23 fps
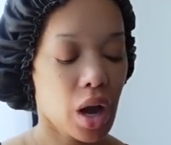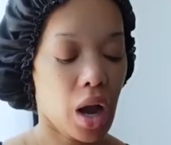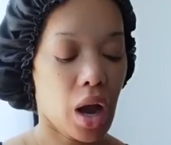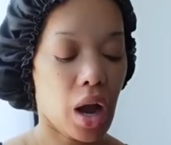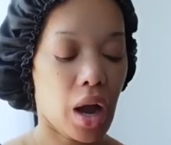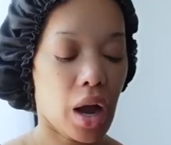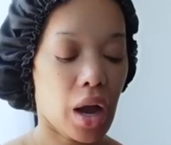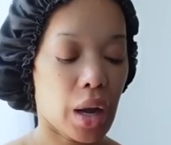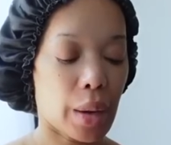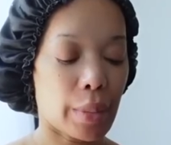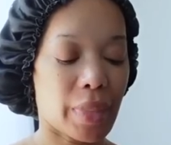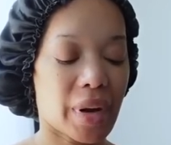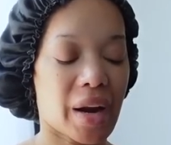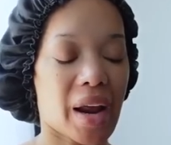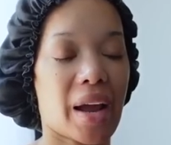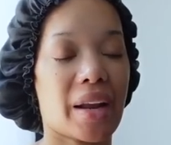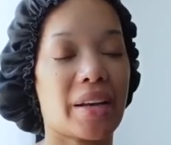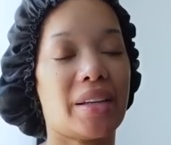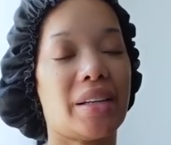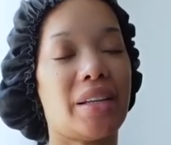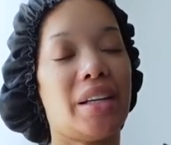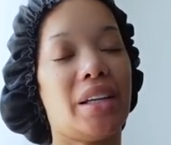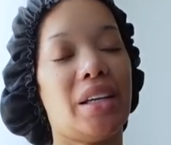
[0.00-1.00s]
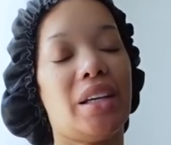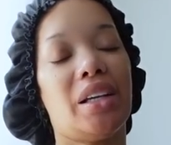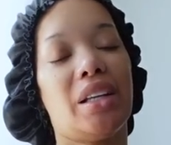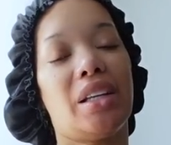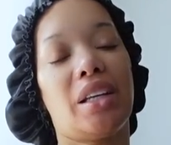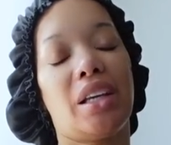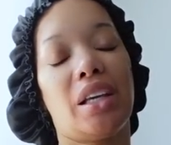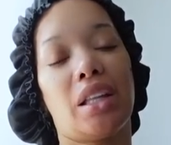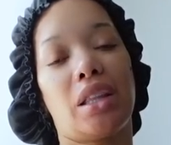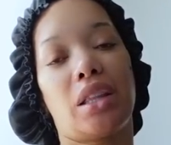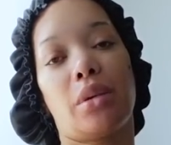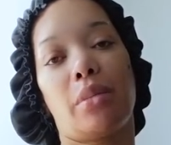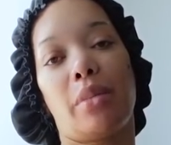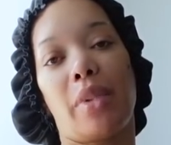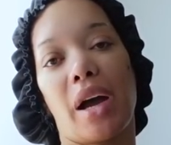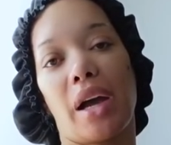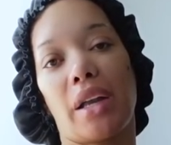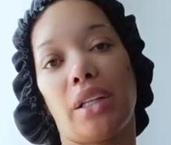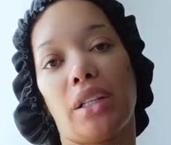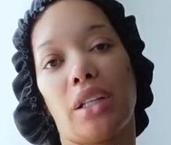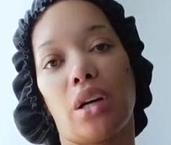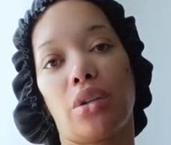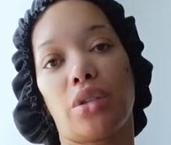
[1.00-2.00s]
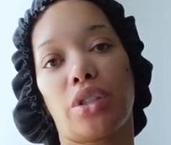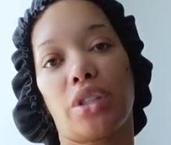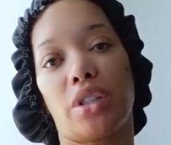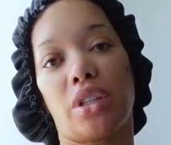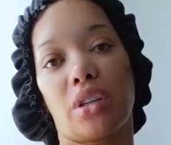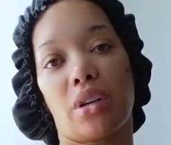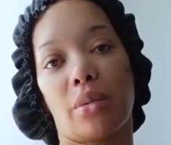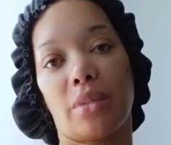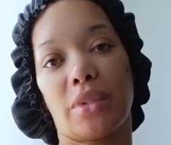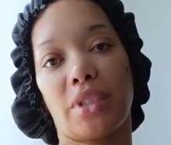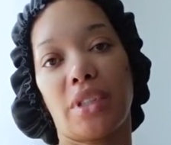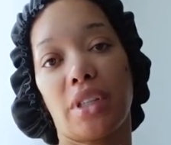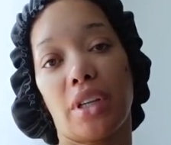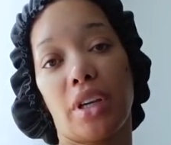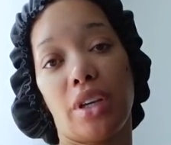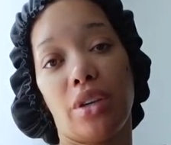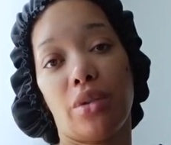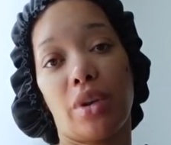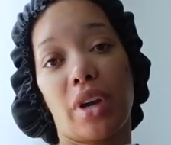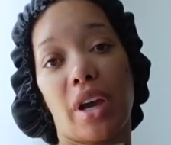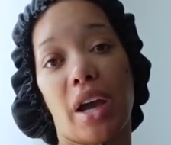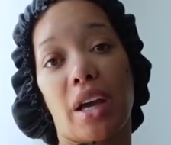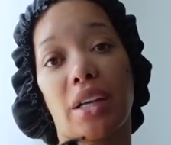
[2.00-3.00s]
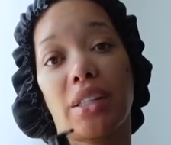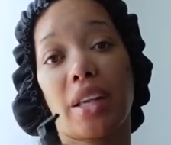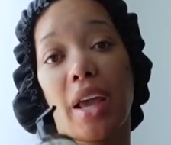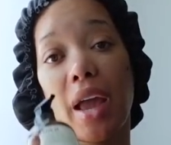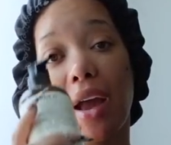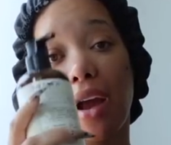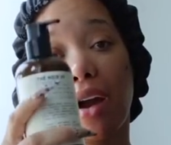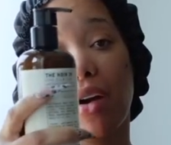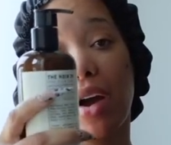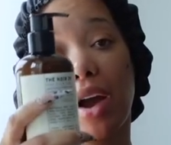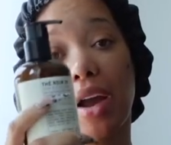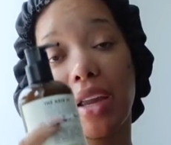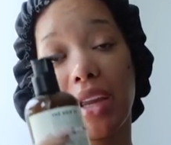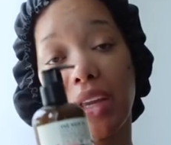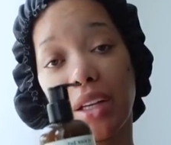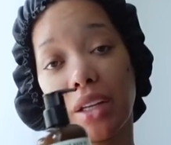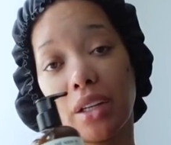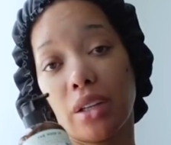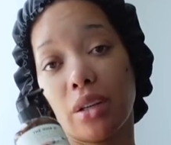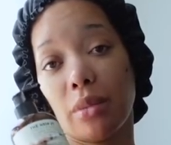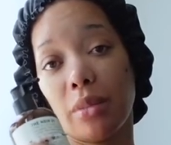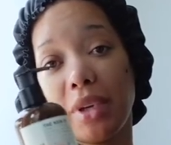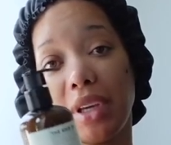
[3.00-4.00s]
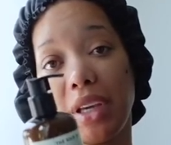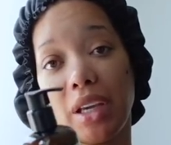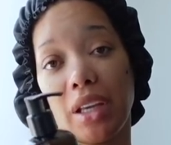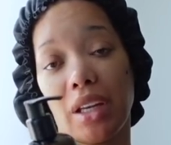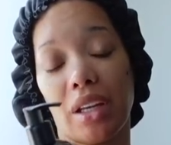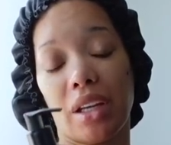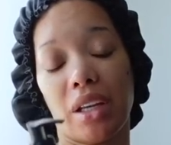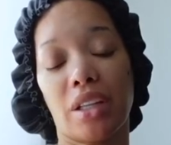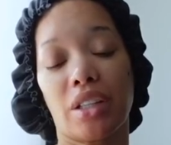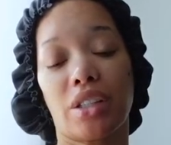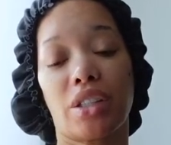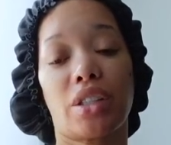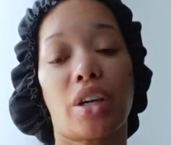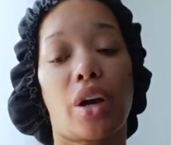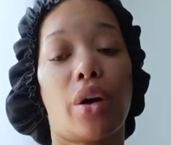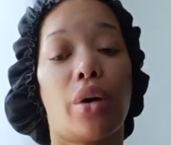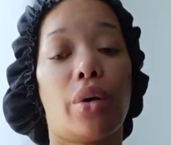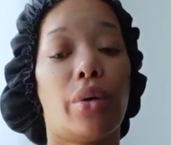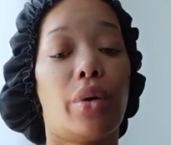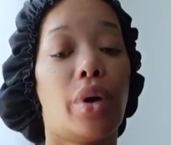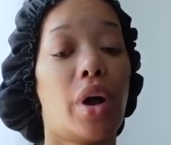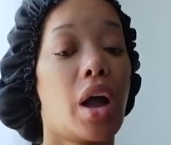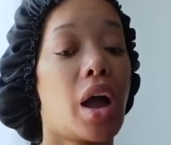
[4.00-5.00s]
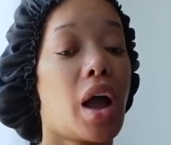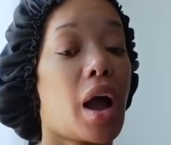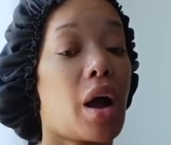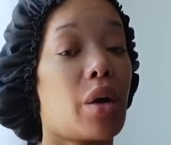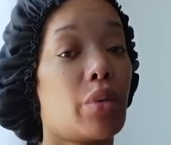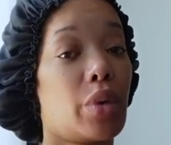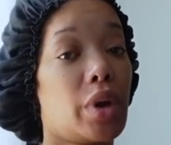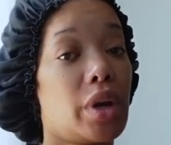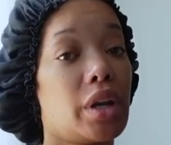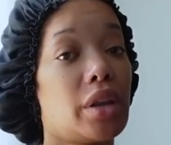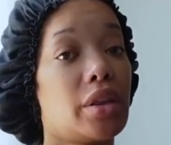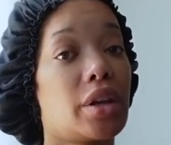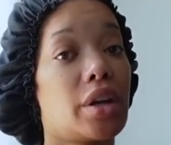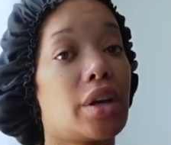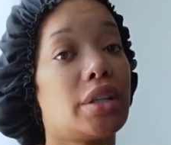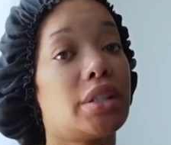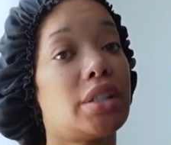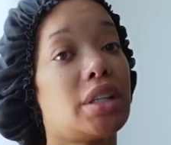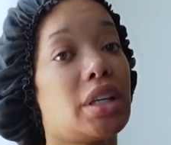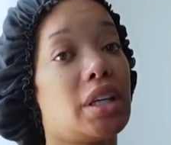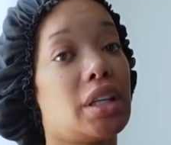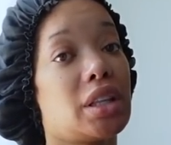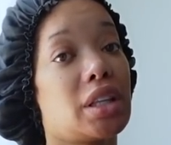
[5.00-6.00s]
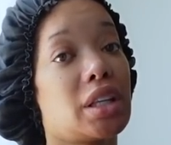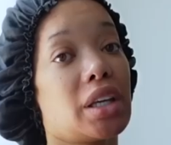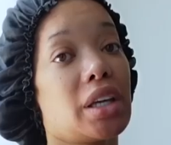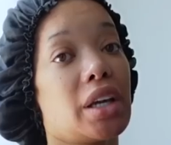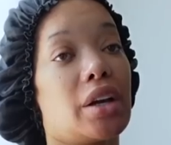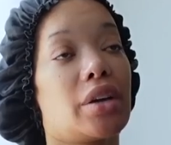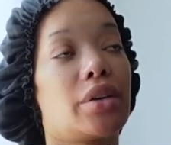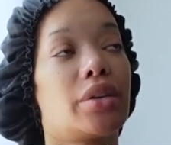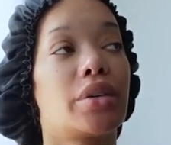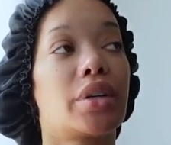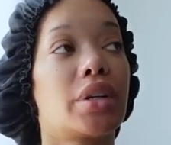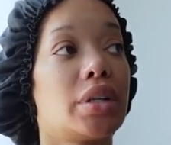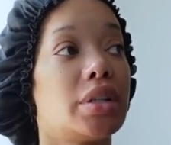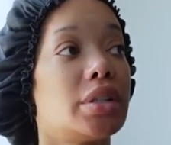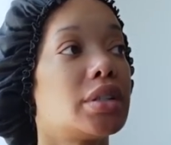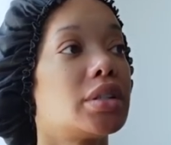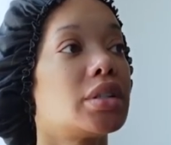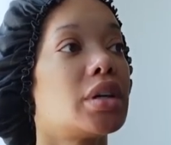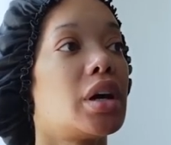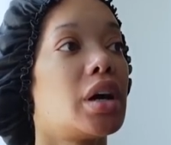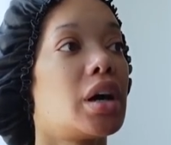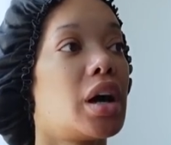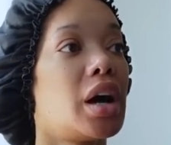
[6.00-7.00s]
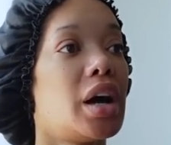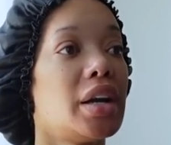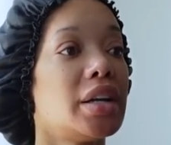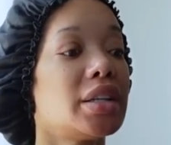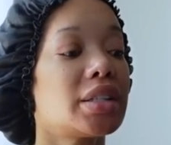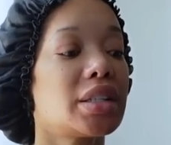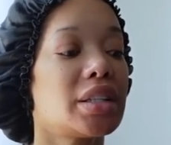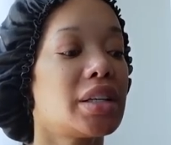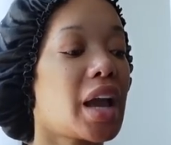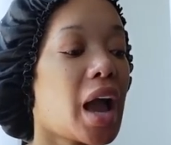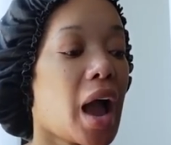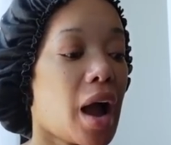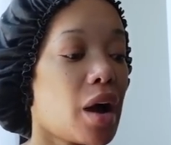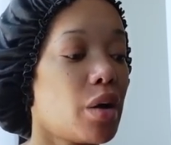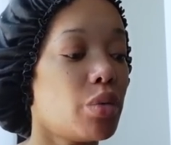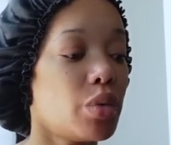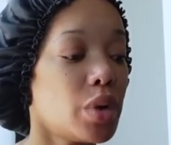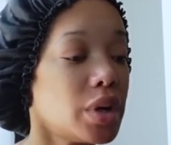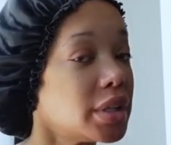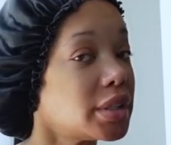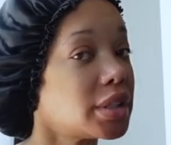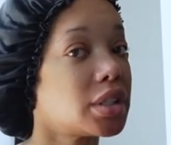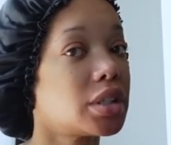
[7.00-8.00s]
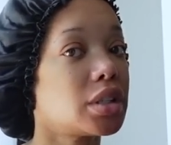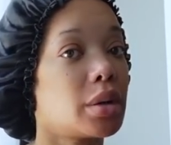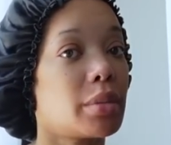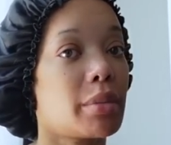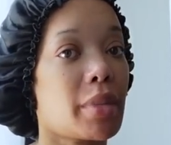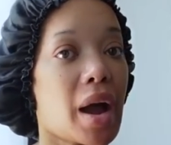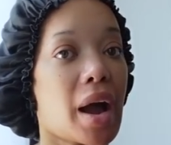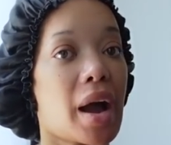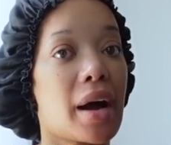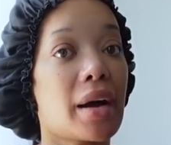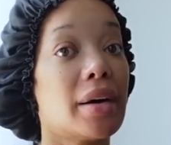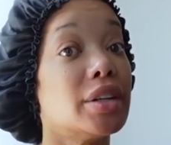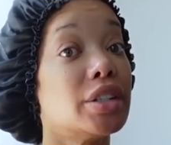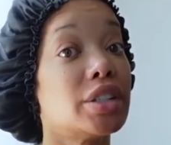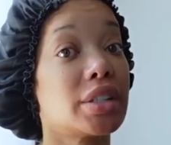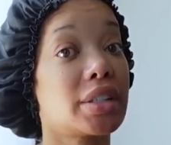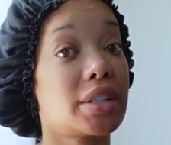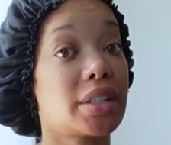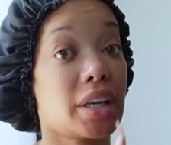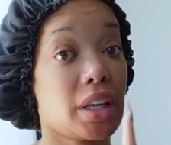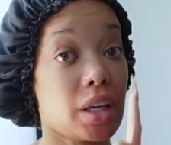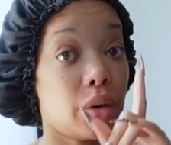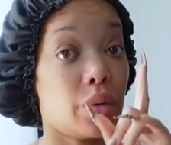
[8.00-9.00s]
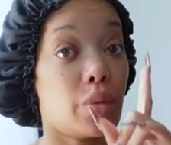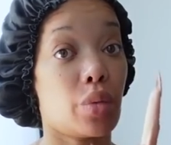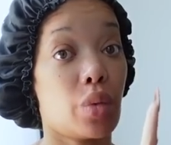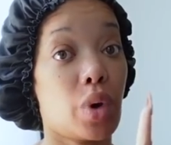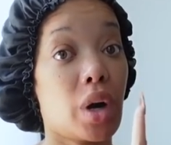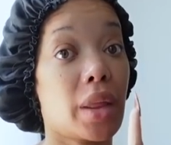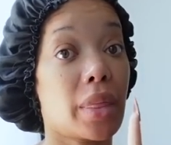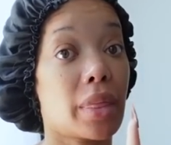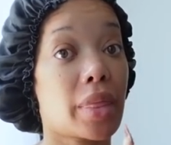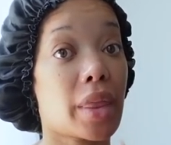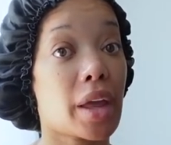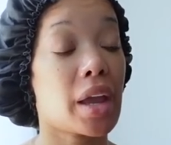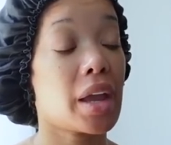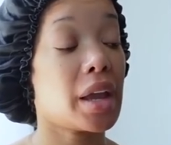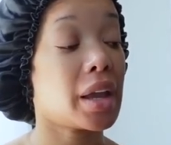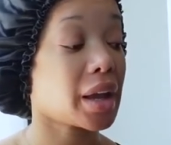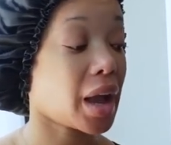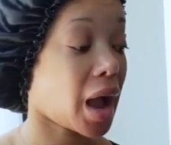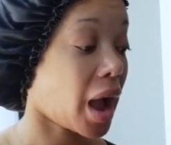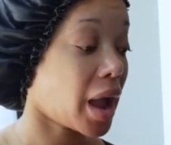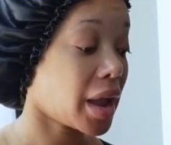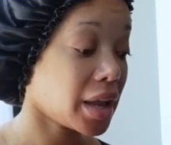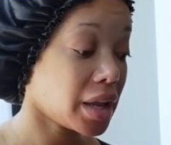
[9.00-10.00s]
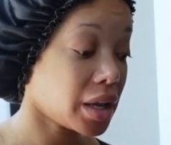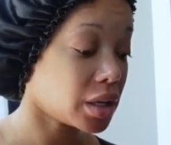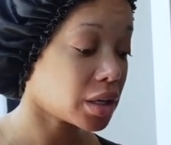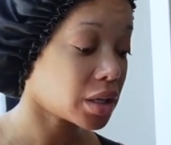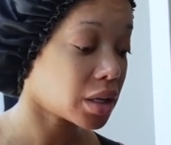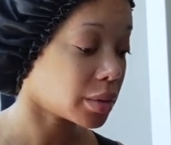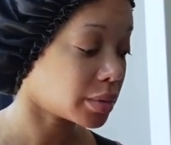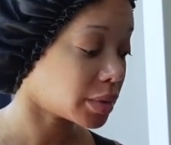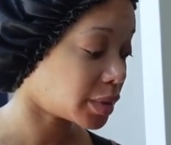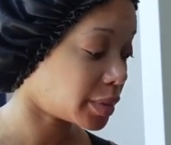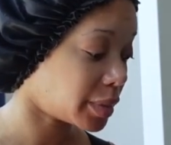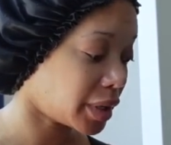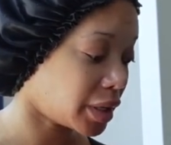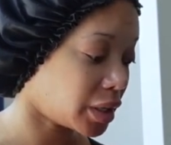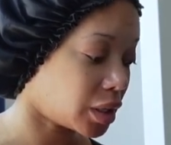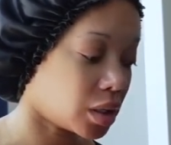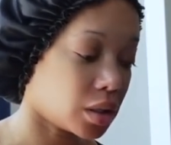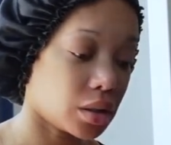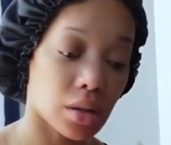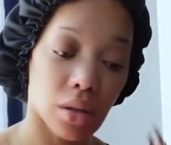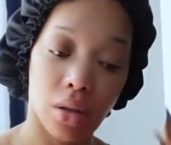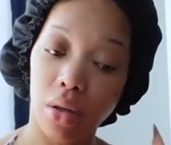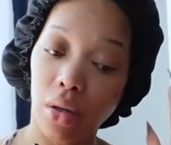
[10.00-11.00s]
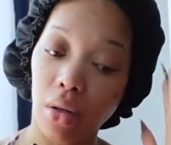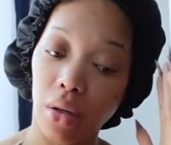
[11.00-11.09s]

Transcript: Um, but I did get the body lotion, and I'm going to tell you guys how I ended up getting it. So, I went in there to get the candle because honestly, I went to the mall just to get one thing. I end up spending